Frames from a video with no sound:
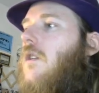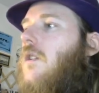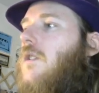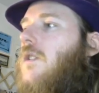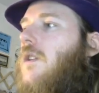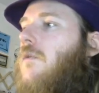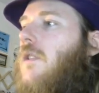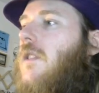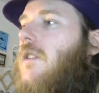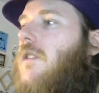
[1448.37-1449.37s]
let's see
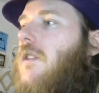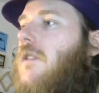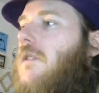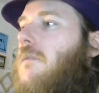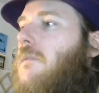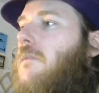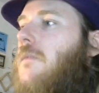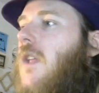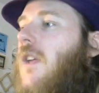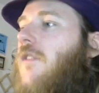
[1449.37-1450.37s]
what this is.
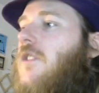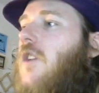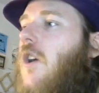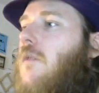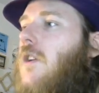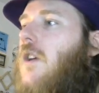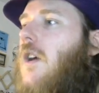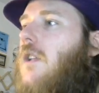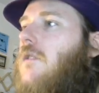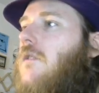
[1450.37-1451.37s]
If it's Karma
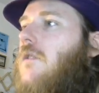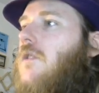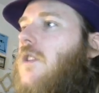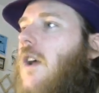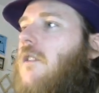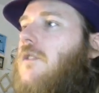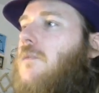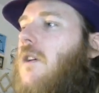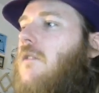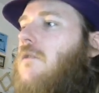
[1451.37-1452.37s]
Cut, Shadow
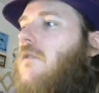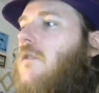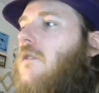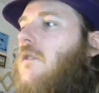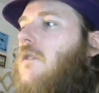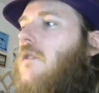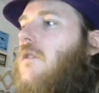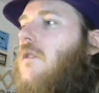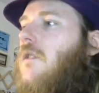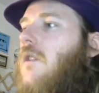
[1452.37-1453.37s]
Spell,
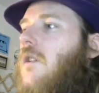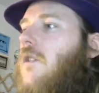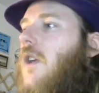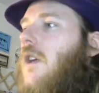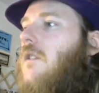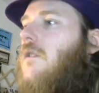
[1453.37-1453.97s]
okay.